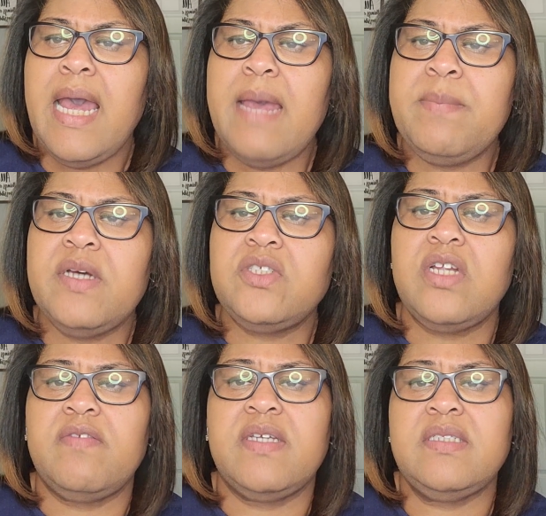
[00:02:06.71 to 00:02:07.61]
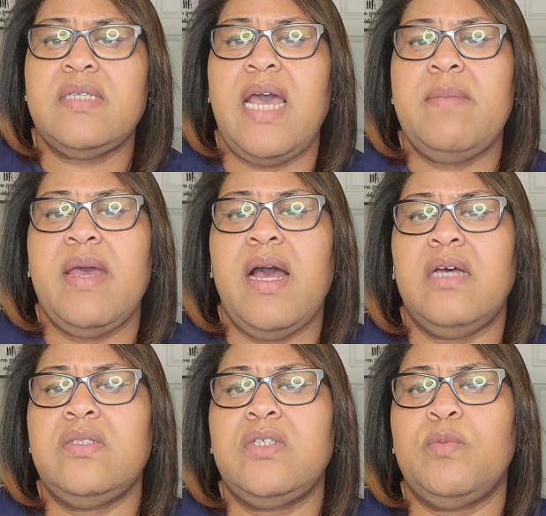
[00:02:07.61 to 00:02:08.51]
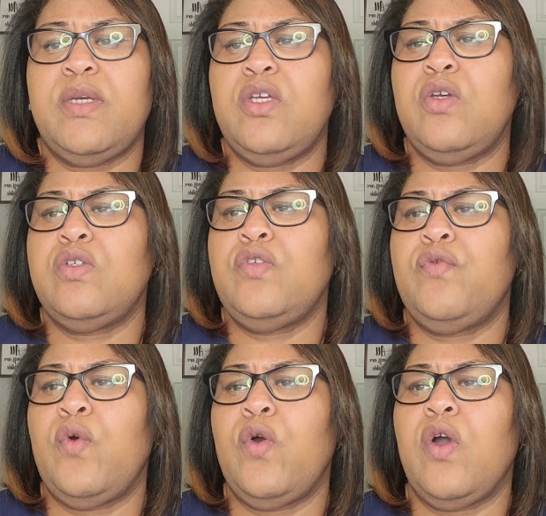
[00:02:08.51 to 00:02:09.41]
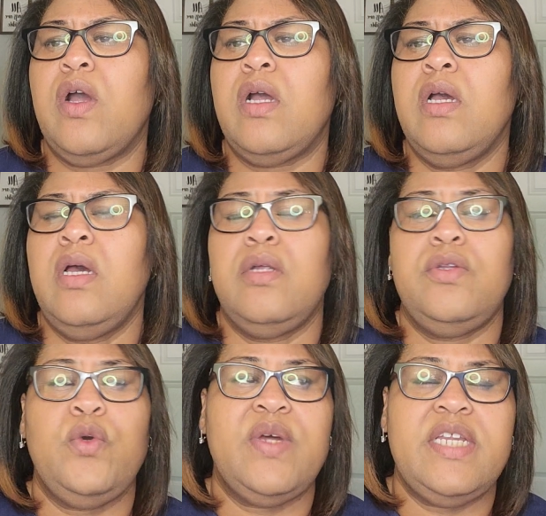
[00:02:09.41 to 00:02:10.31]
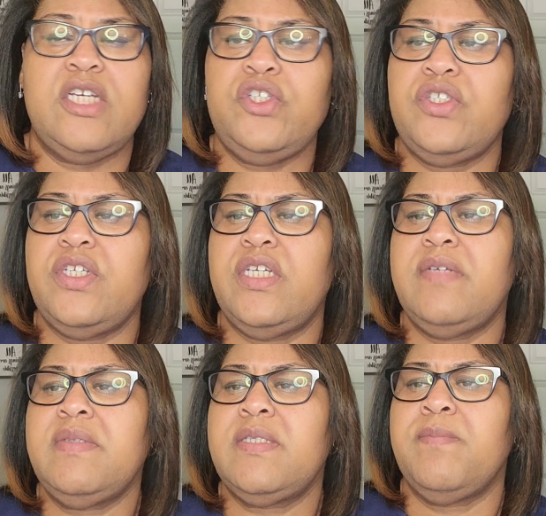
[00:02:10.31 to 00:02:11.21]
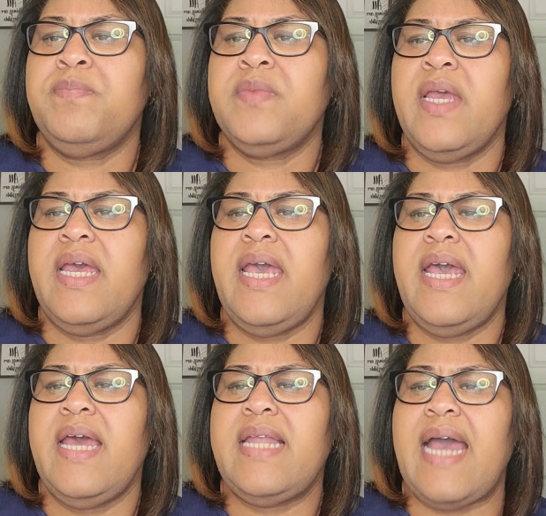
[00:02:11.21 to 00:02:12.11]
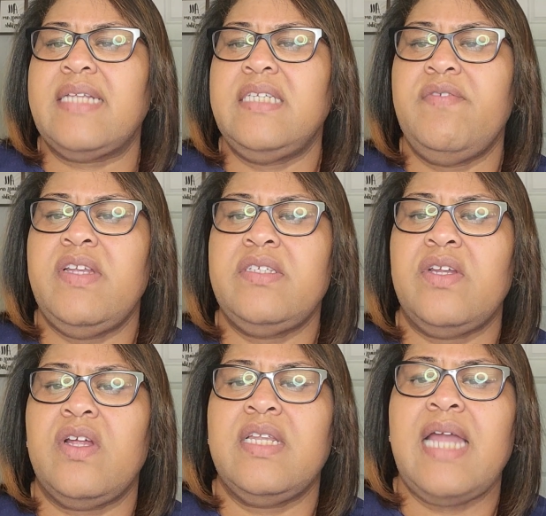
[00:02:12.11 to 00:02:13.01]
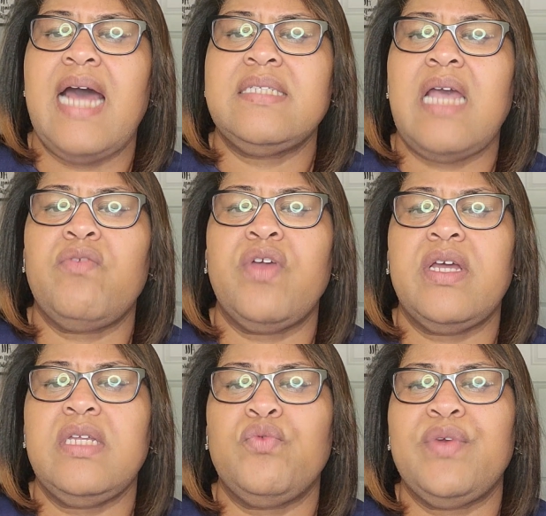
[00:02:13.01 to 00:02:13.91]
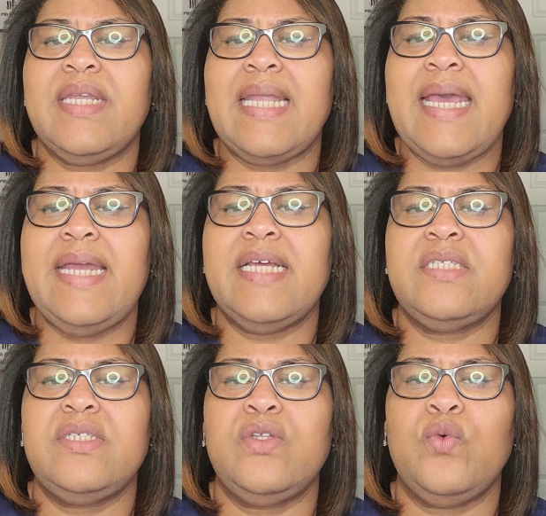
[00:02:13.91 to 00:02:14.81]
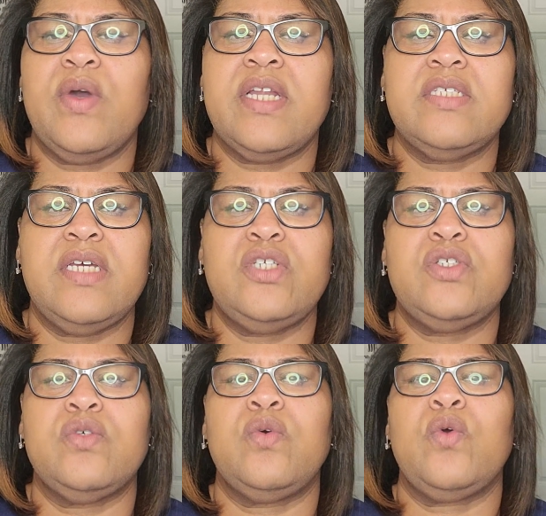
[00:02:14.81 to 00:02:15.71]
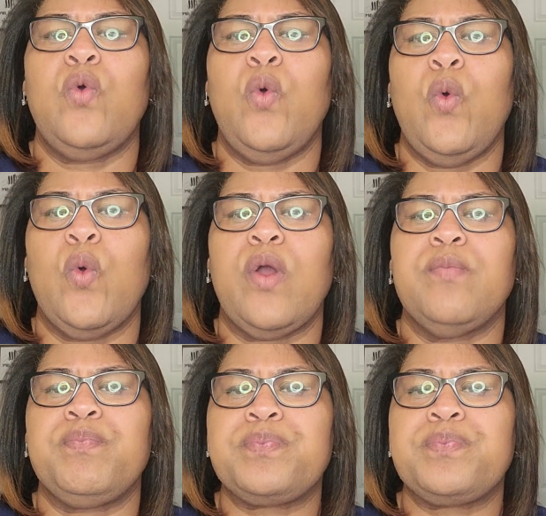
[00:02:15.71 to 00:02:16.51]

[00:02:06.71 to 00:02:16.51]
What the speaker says: A budget of this type may also be used for new initiatives and activities that are not directly related to the organizational core